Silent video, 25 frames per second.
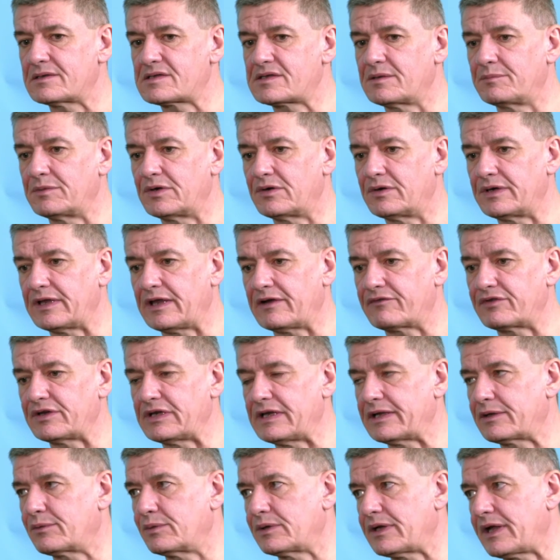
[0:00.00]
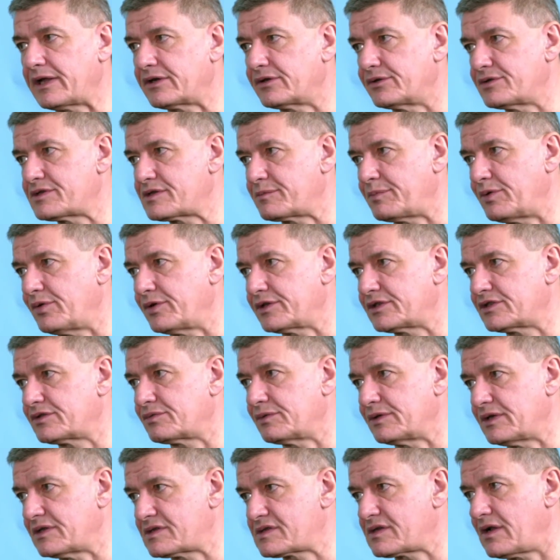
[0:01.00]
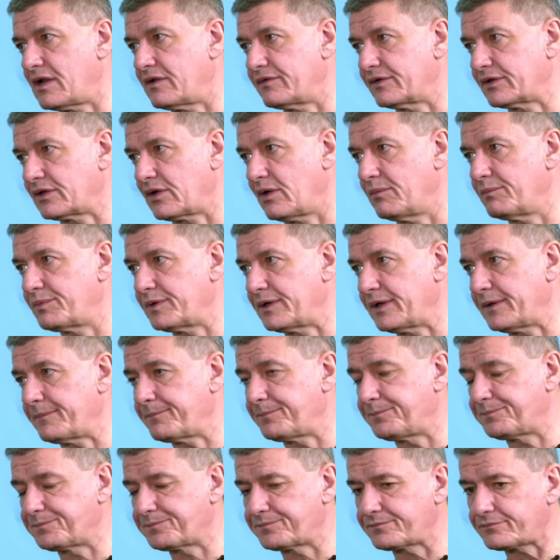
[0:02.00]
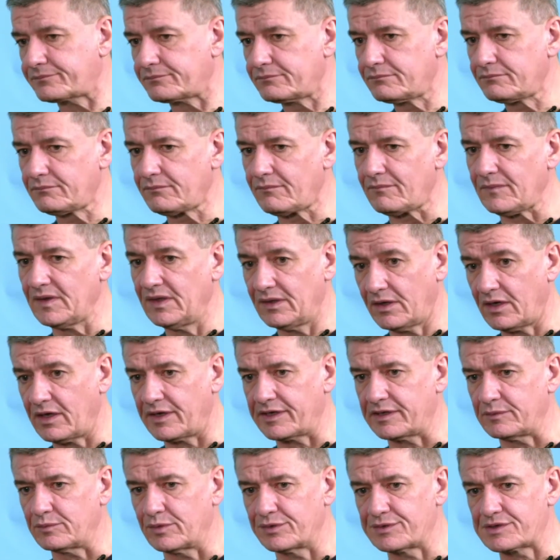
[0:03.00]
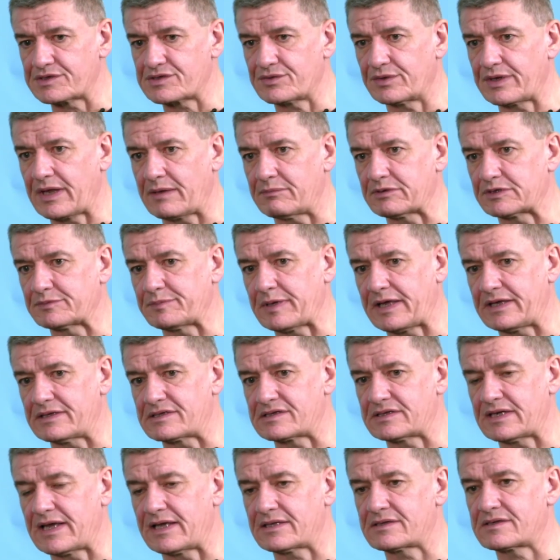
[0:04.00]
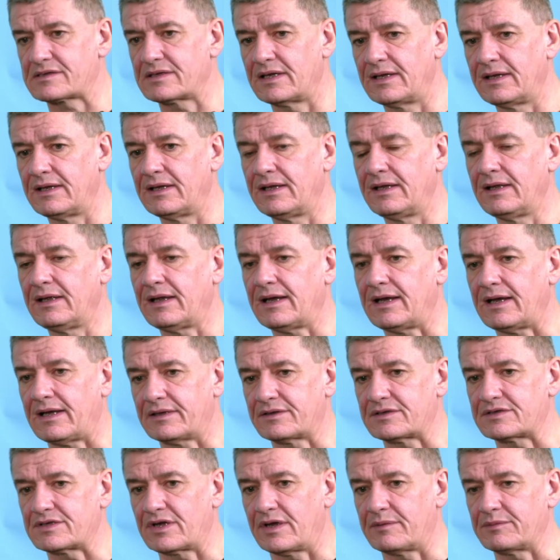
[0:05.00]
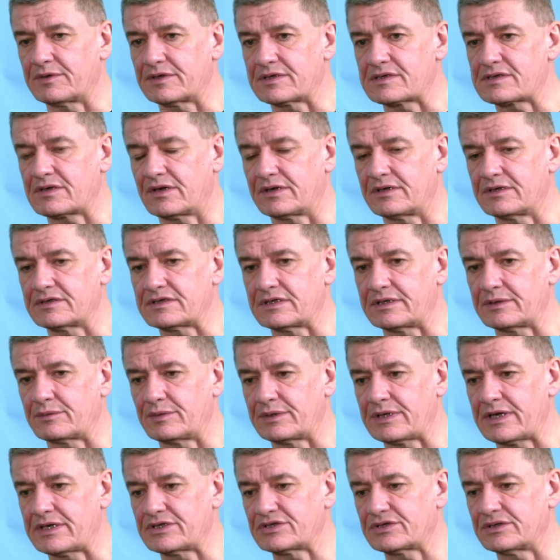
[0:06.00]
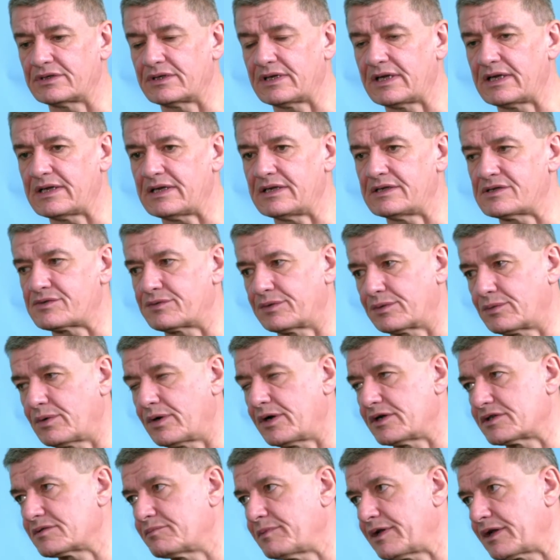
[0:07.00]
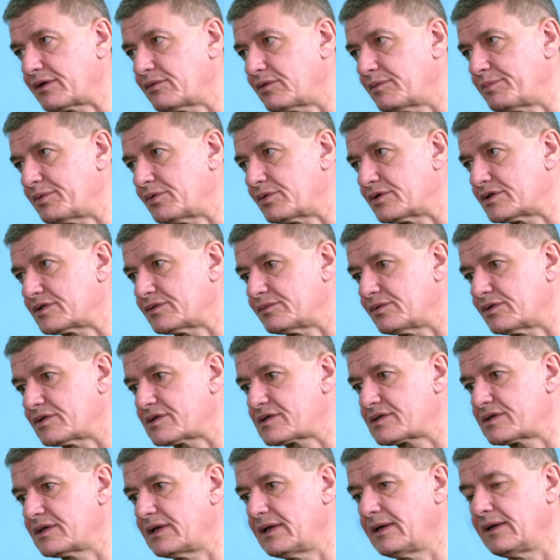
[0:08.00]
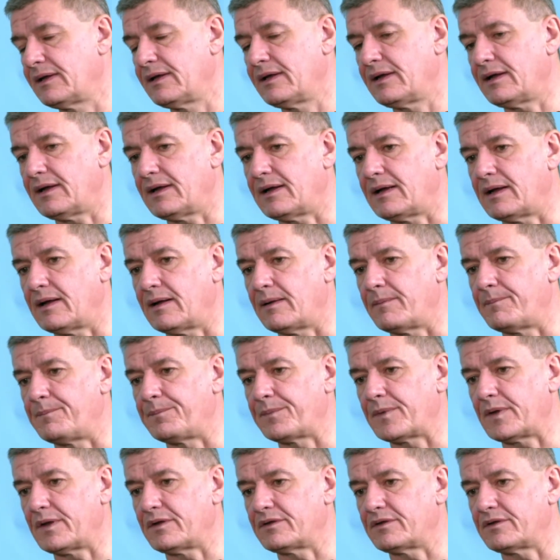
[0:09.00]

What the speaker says: Similarly, every liquidator is appointed to an insolvent company, i.e. one that's unable to pay its debts at the time that it's gone into liquidation, is required to make a report to us. In